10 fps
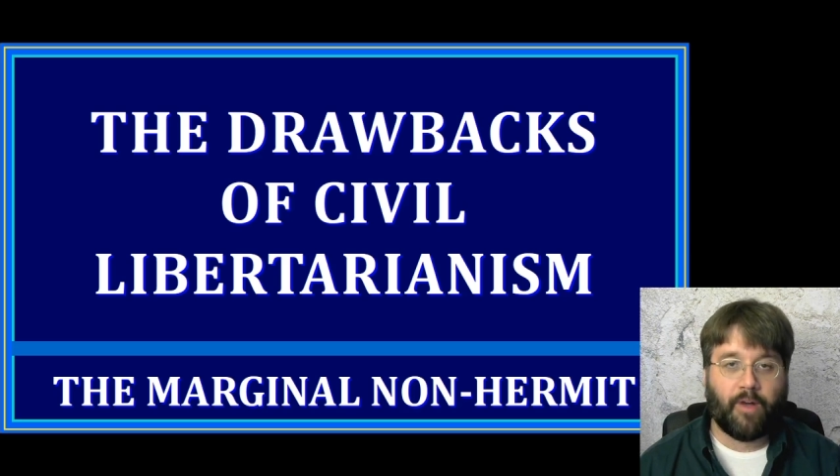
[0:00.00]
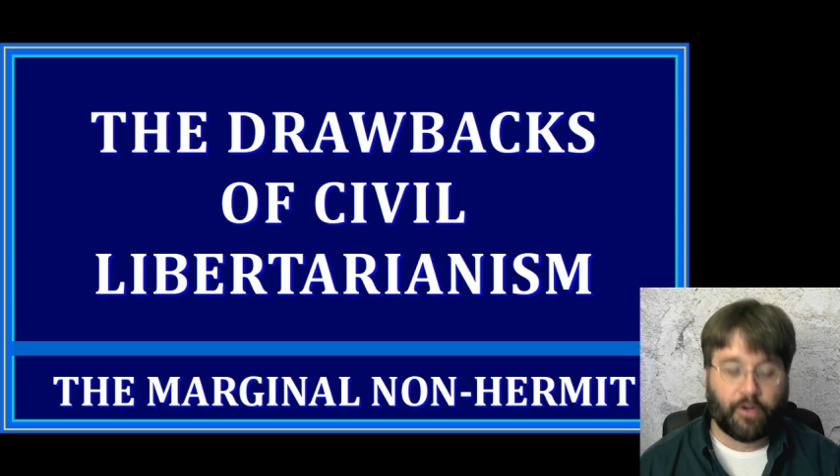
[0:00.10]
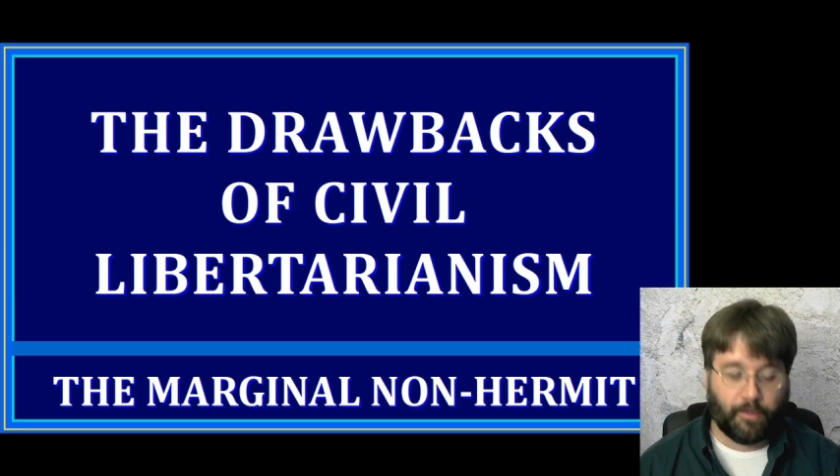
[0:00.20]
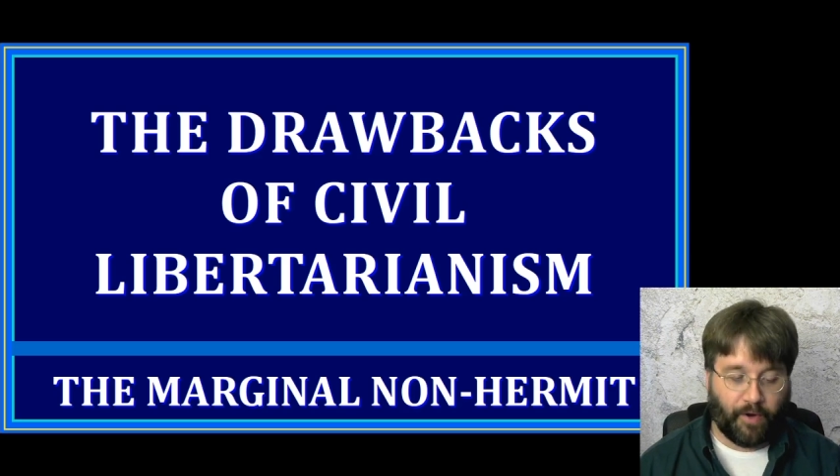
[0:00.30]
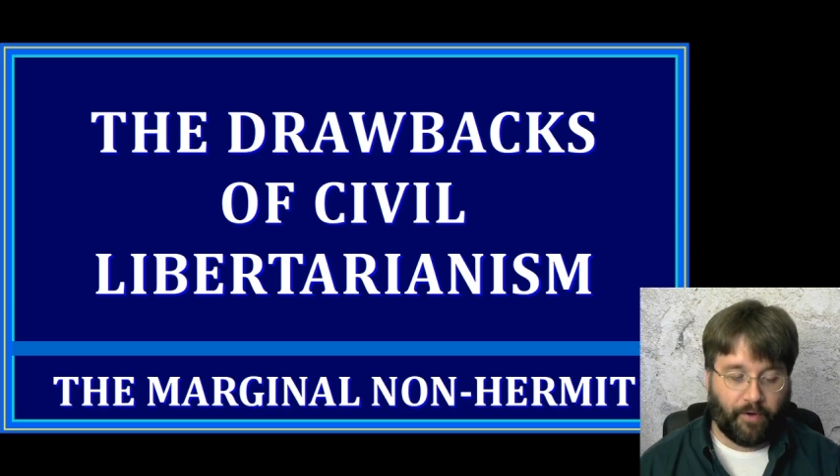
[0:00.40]

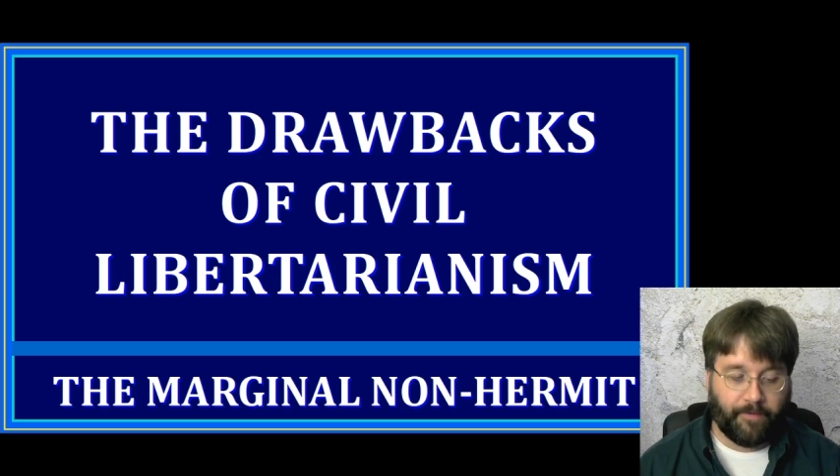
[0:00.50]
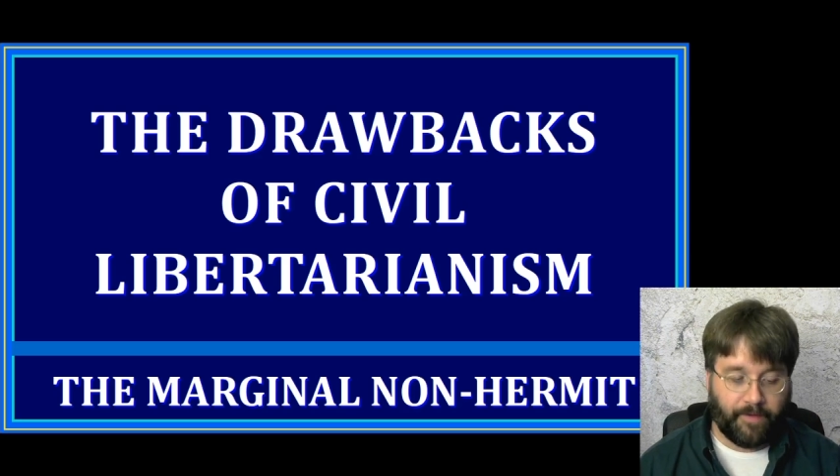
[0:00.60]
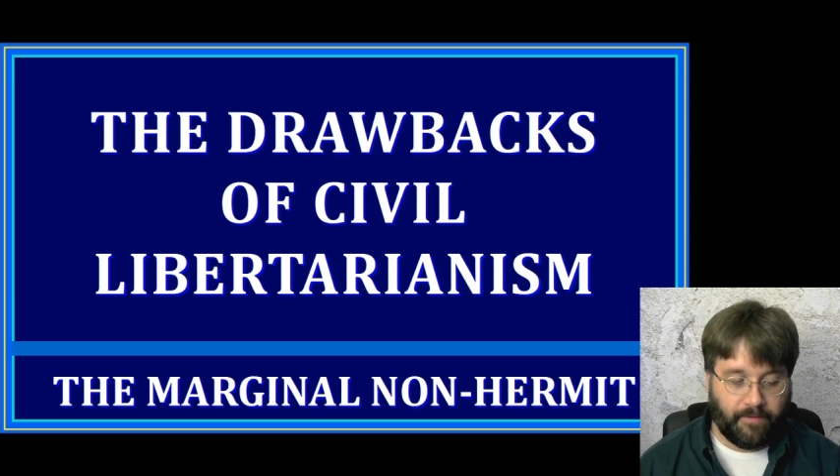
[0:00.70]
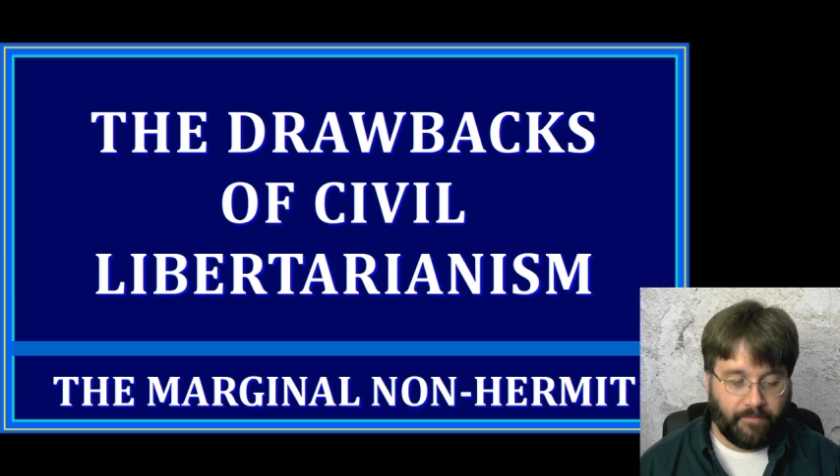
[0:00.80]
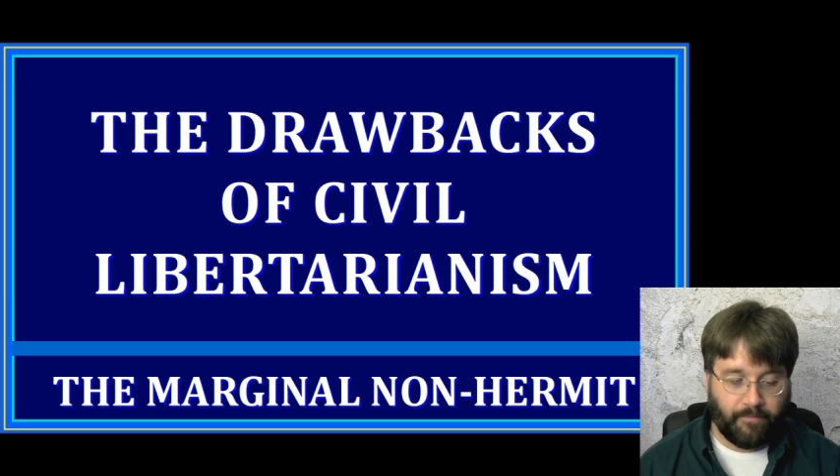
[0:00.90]
Huckleberry
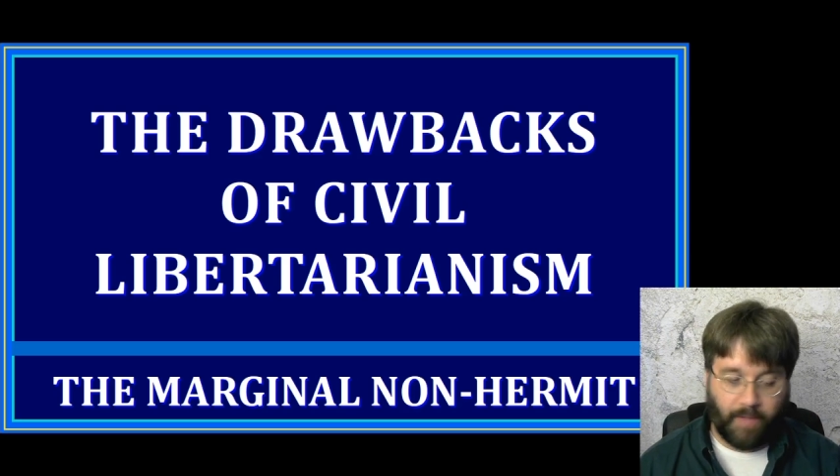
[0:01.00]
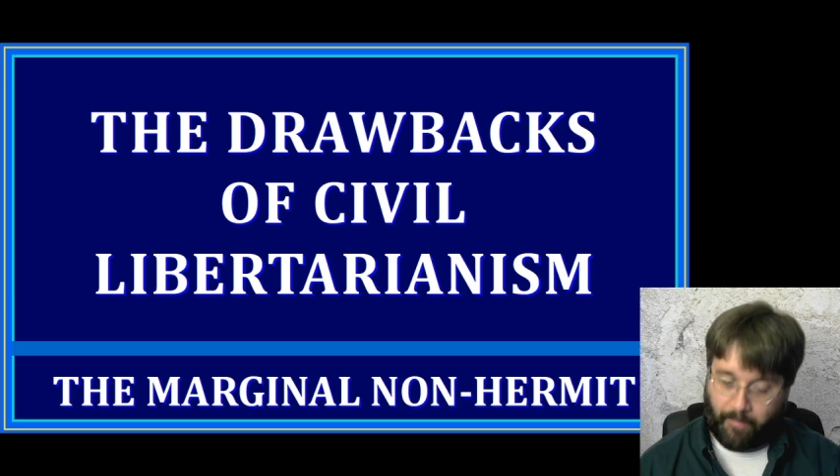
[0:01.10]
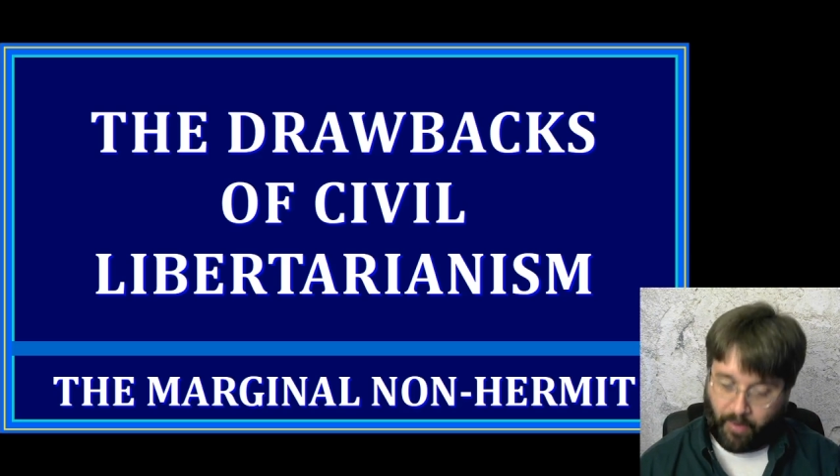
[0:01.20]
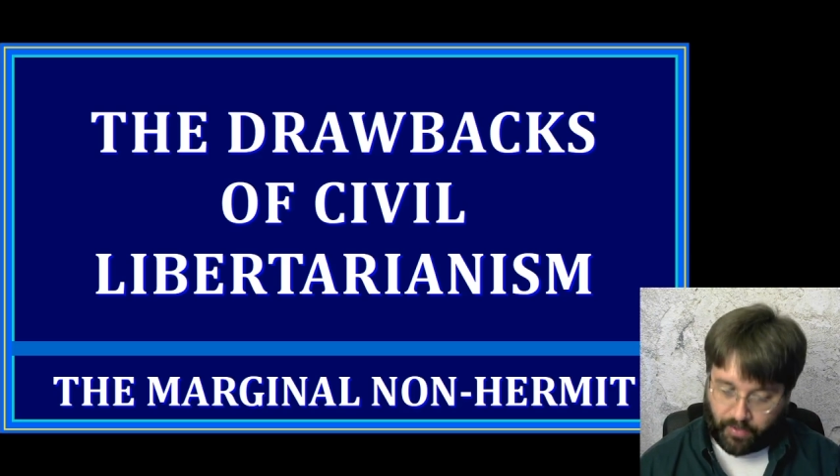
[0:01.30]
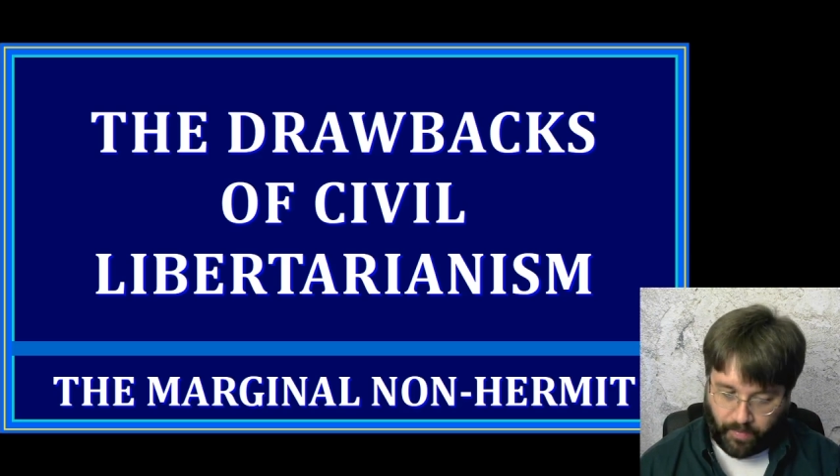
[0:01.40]
Finn by
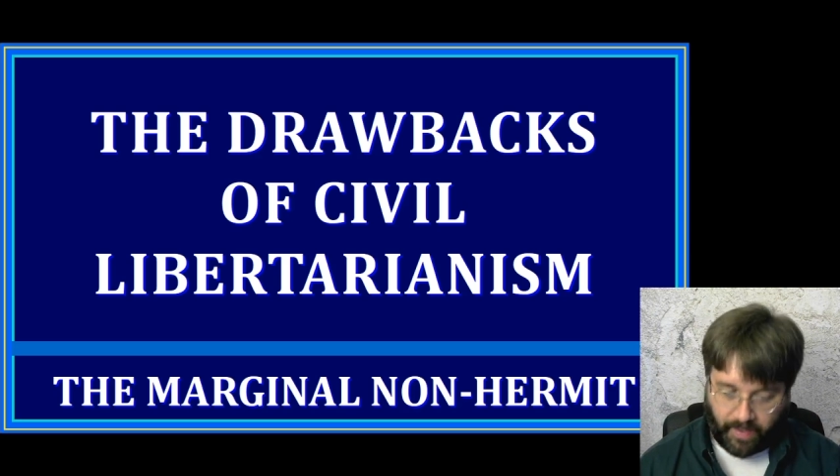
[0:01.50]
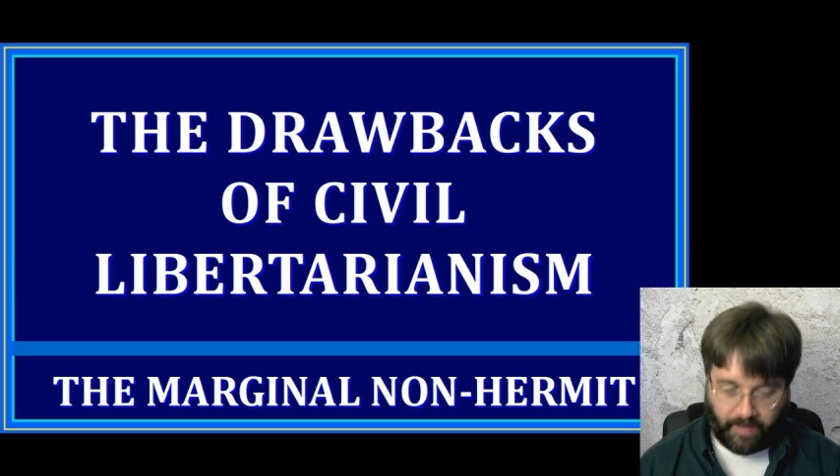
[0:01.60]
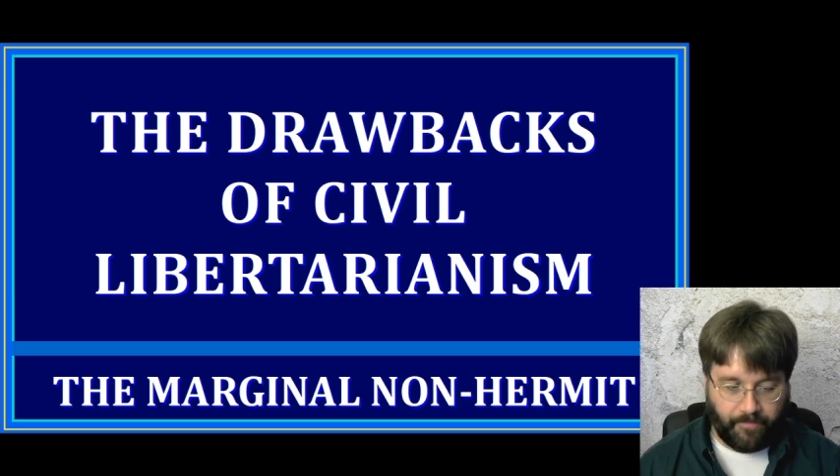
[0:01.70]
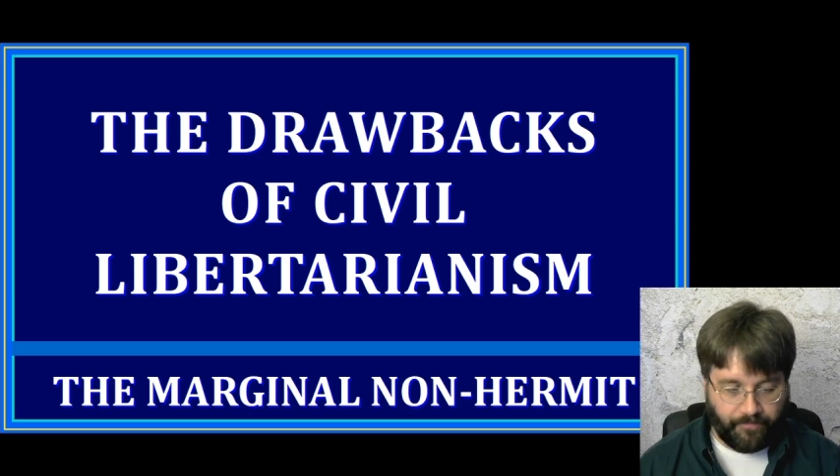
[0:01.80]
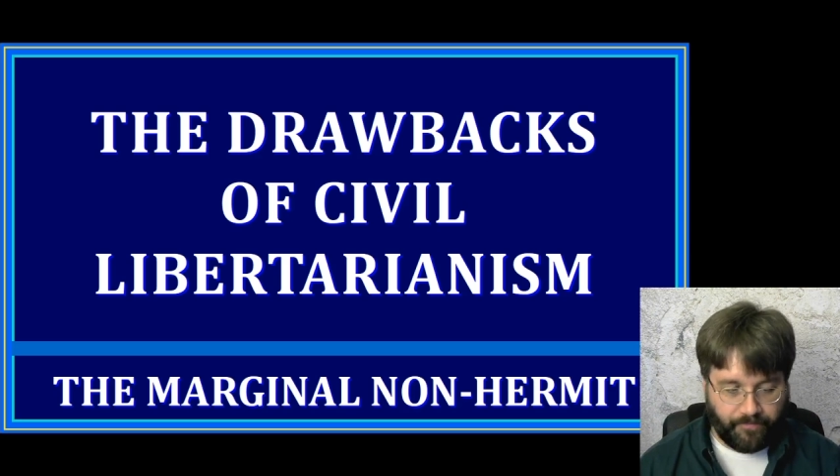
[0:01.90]
Mark
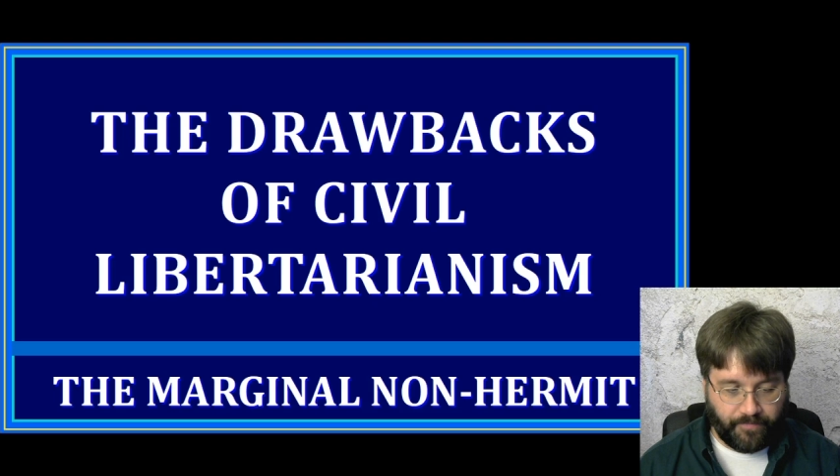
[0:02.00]
Twain.